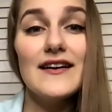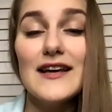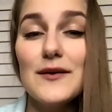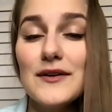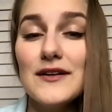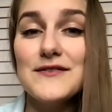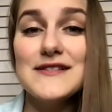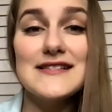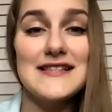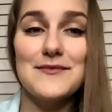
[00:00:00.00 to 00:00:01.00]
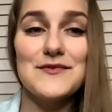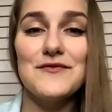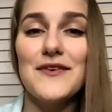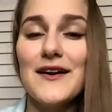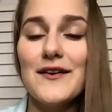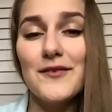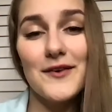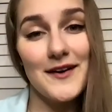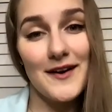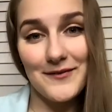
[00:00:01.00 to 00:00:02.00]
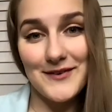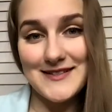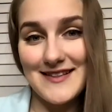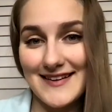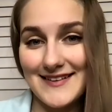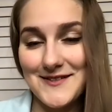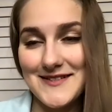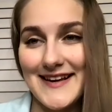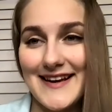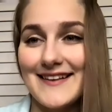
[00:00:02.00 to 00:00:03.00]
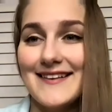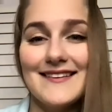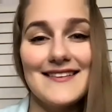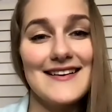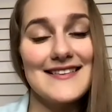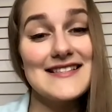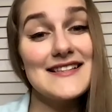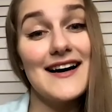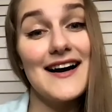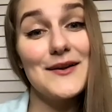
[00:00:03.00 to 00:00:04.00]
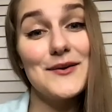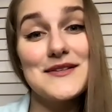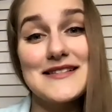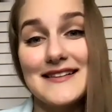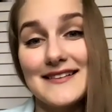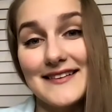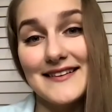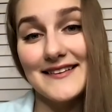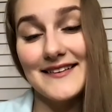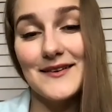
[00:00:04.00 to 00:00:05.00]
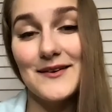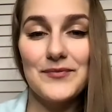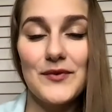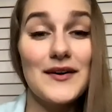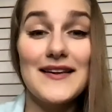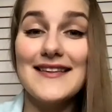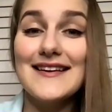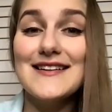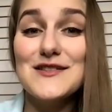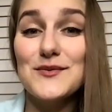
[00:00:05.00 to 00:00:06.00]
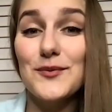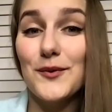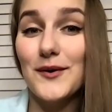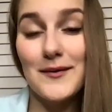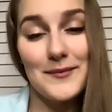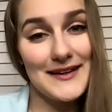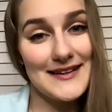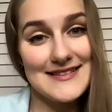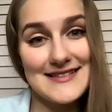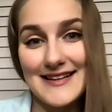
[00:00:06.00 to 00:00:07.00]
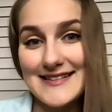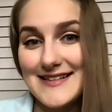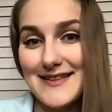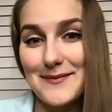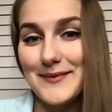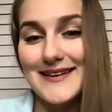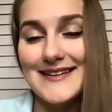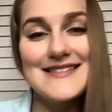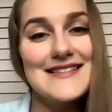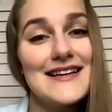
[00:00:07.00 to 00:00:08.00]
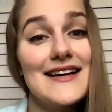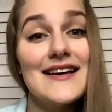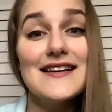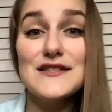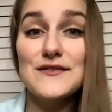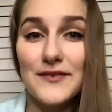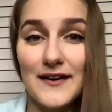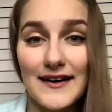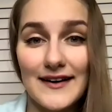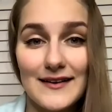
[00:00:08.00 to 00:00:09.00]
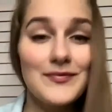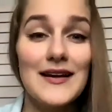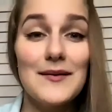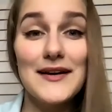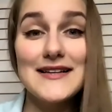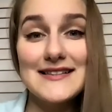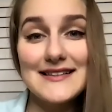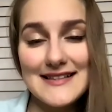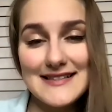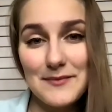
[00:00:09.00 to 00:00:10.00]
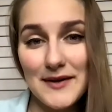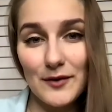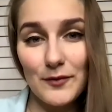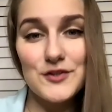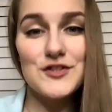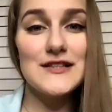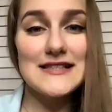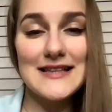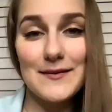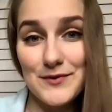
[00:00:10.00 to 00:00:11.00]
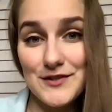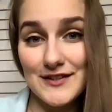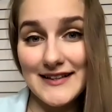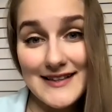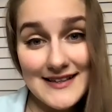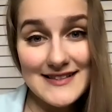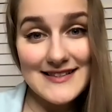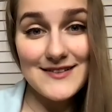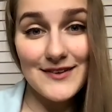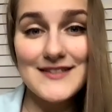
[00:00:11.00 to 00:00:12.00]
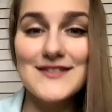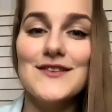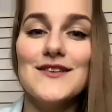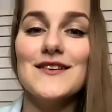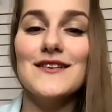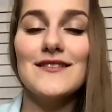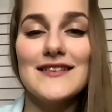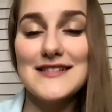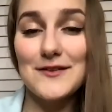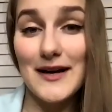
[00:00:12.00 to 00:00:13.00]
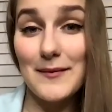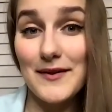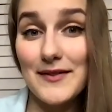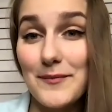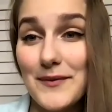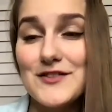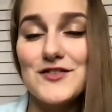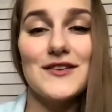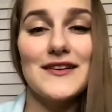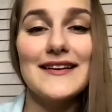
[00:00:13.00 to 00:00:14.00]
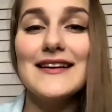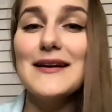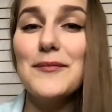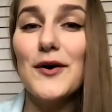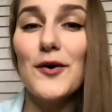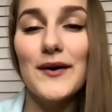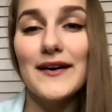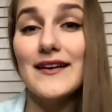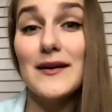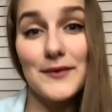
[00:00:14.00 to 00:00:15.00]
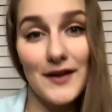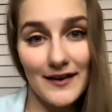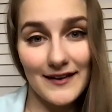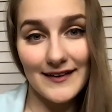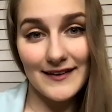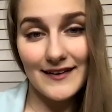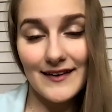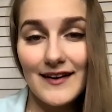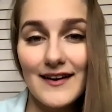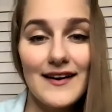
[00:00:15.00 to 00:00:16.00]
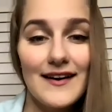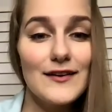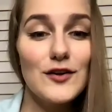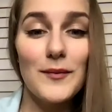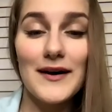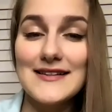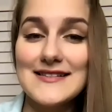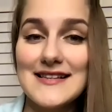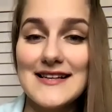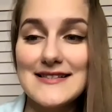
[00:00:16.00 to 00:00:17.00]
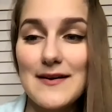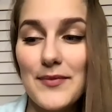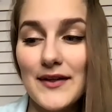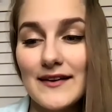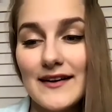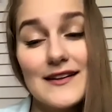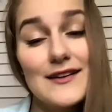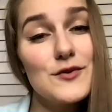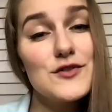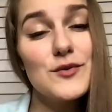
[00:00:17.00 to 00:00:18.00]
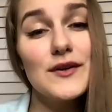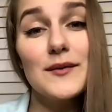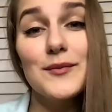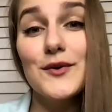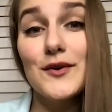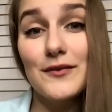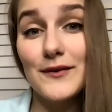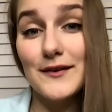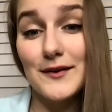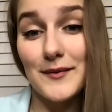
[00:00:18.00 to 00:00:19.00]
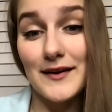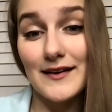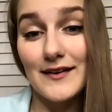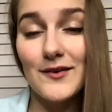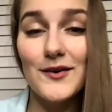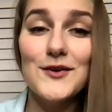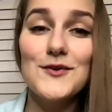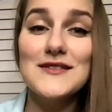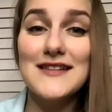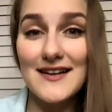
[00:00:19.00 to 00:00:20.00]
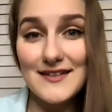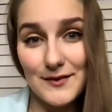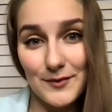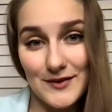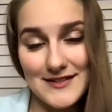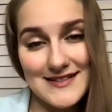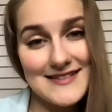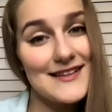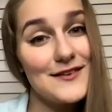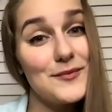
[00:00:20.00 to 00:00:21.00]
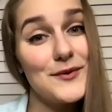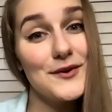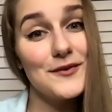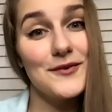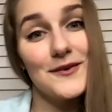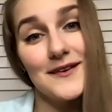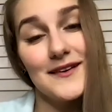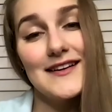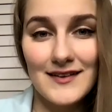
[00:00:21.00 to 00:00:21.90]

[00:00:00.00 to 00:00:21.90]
Even if it seems very, very obvious thing to say, like the sky looks clear, or I think it's warm because I see the beach. It's fine, because it doesn't matter what your assumption is, as long as you're describing the picture, like keep going, keep talking. You might say something like, it looks really beautiful to me, or use other words instead of beautiful.